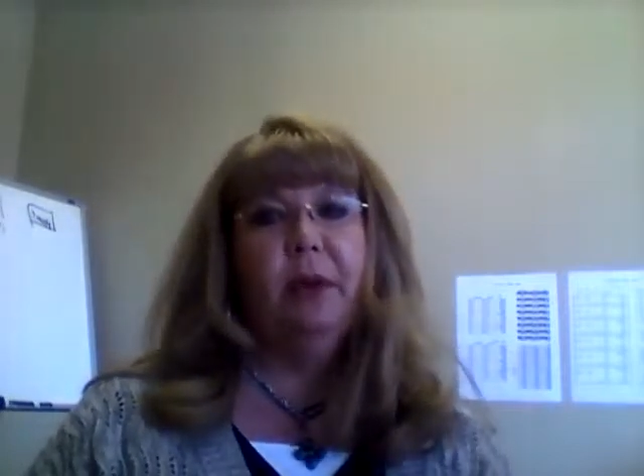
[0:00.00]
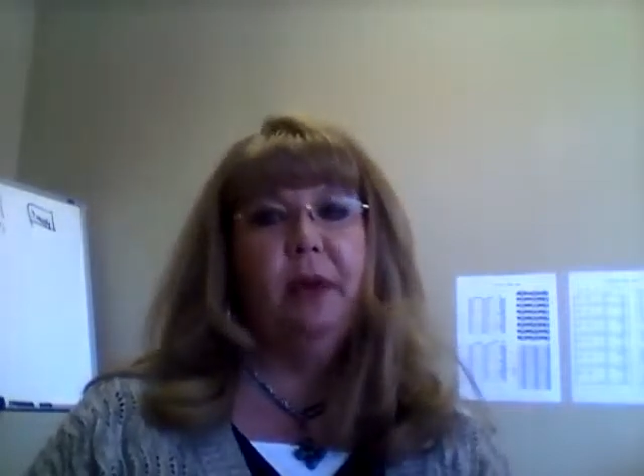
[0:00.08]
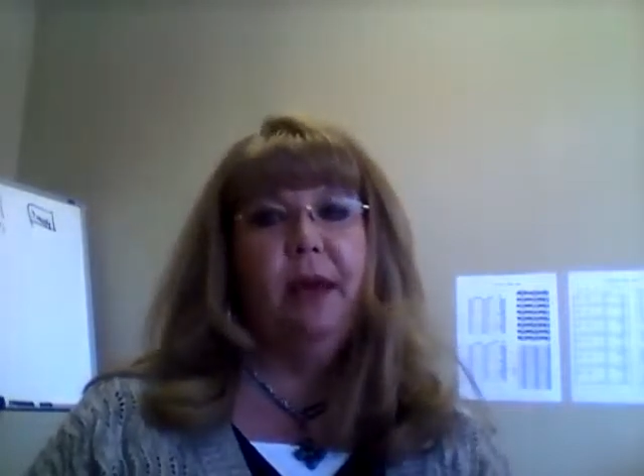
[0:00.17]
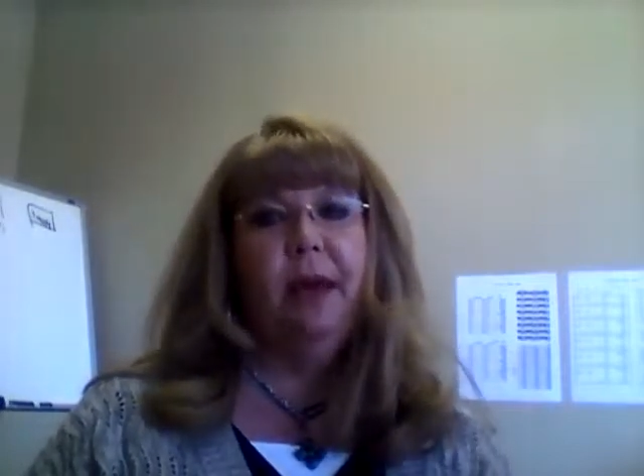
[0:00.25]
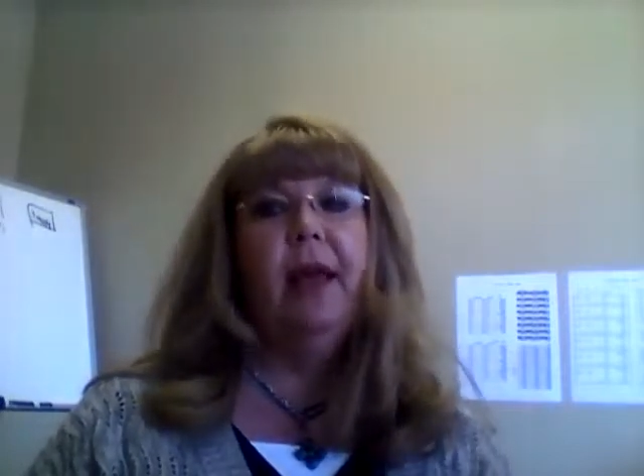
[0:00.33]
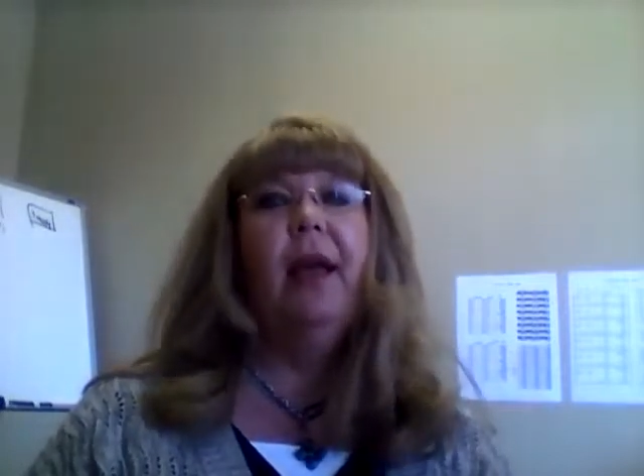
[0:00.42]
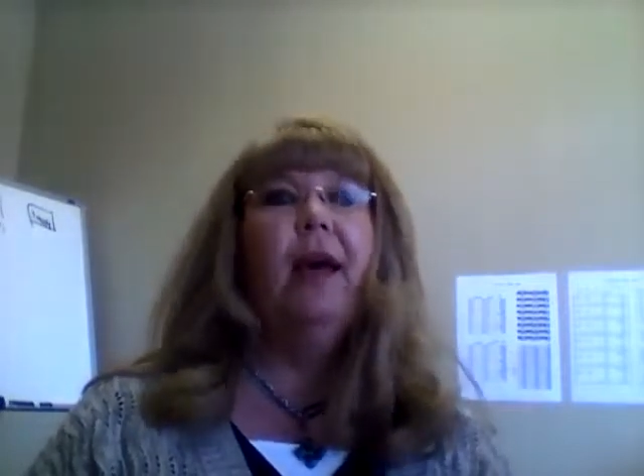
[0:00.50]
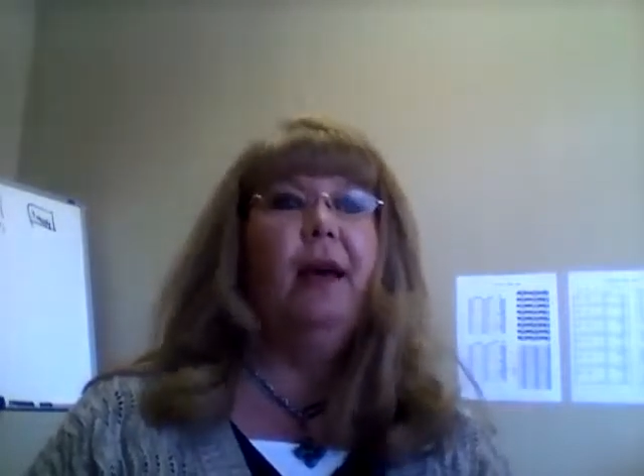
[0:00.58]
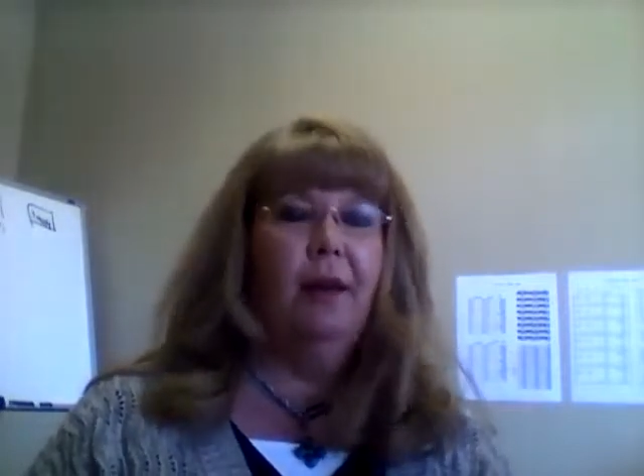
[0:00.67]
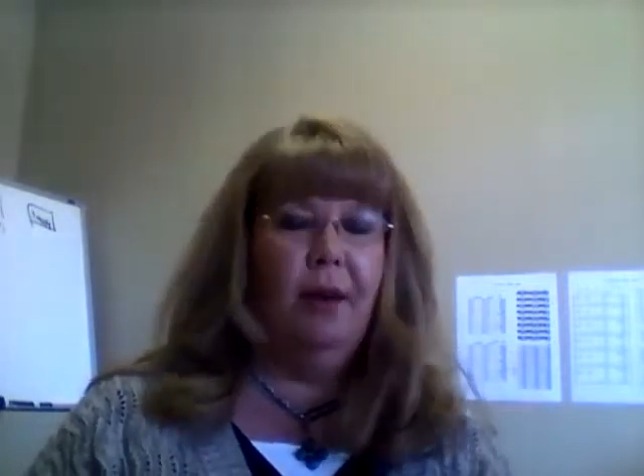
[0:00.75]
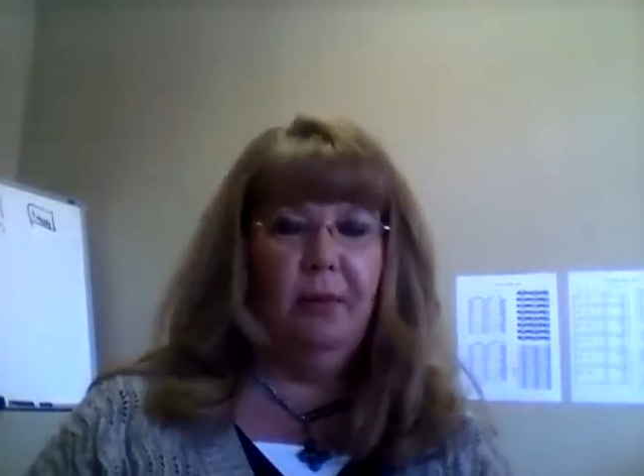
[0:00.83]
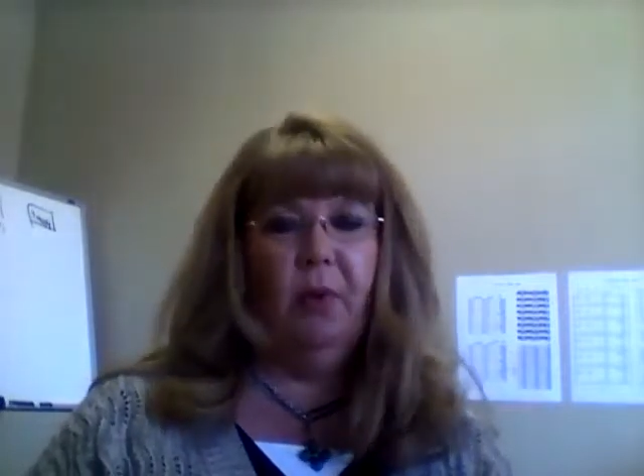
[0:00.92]
PA,
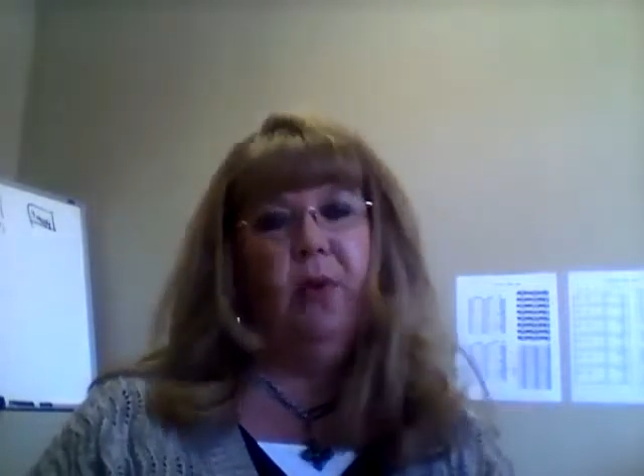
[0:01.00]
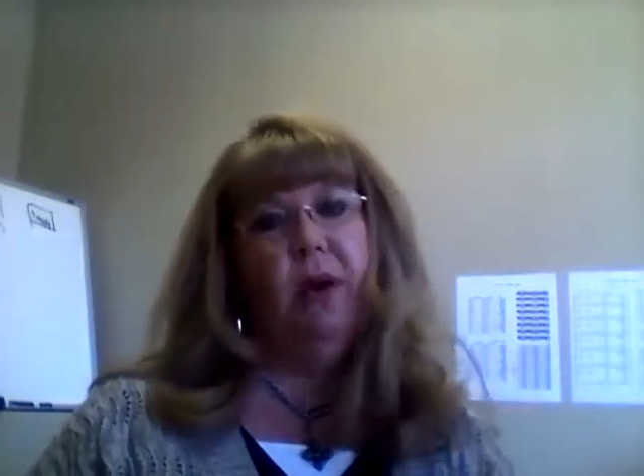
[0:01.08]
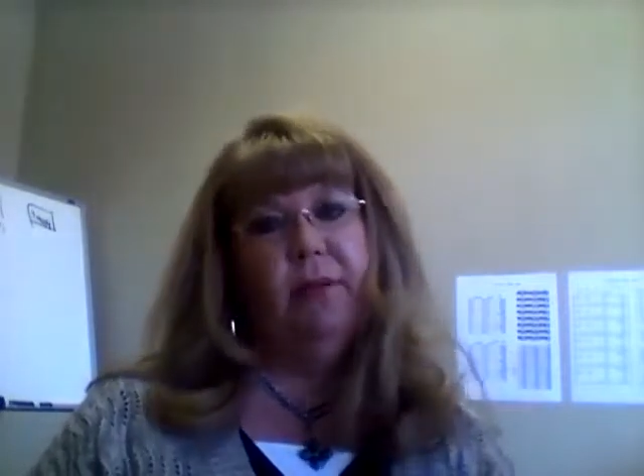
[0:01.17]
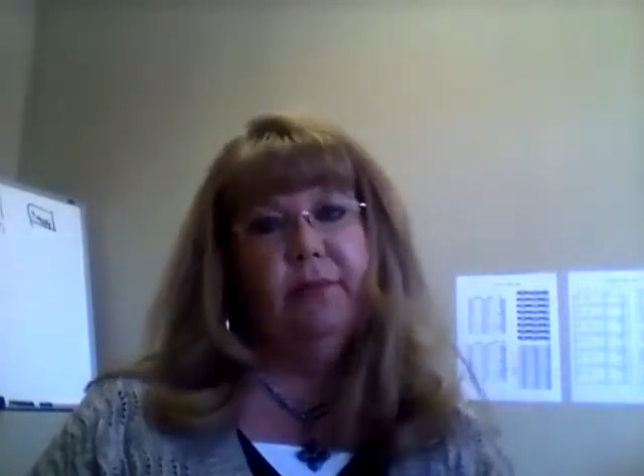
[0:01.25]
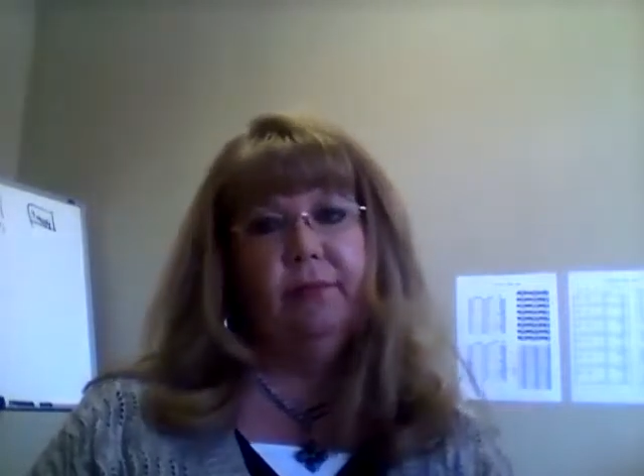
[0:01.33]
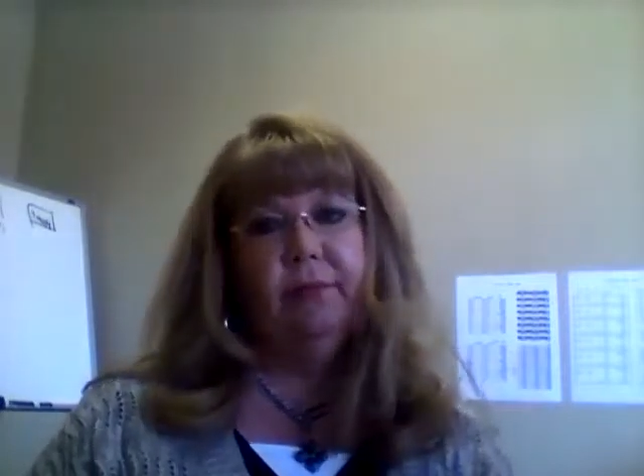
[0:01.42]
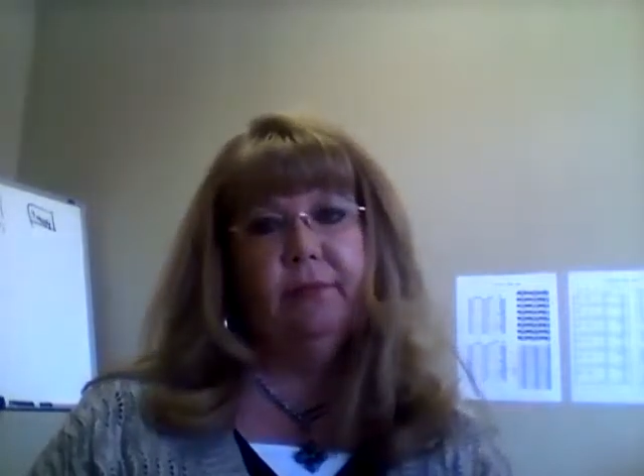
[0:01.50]
number 1.